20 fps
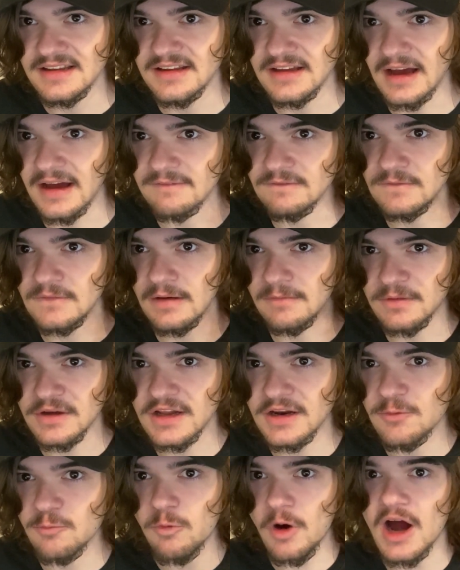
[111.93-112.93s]
I'm
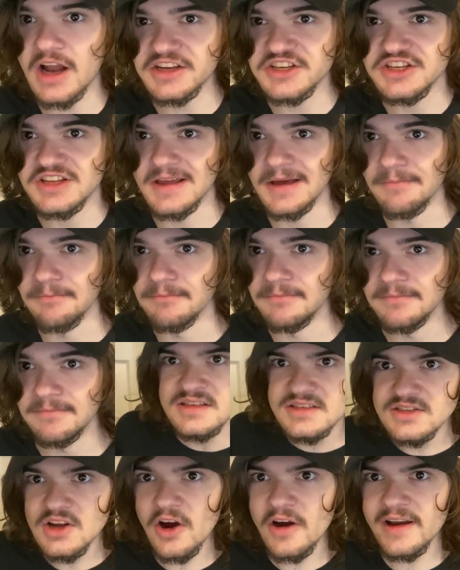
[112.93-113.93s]
gonna watch them.
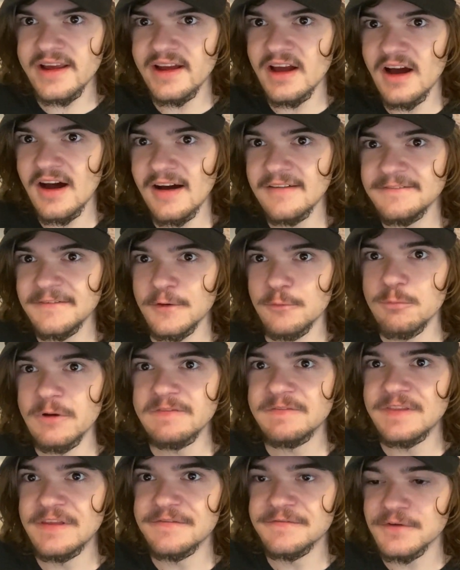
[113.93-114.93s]
Starting off
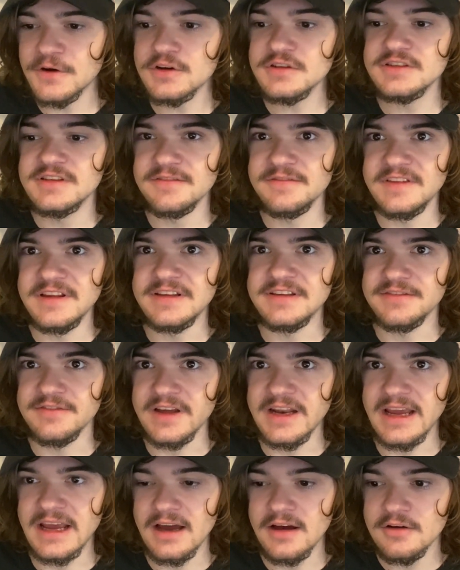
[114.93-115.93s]
with the first of these
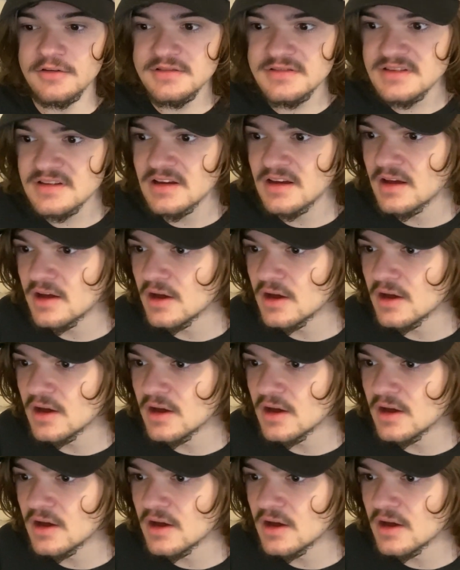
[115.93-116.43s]
videos,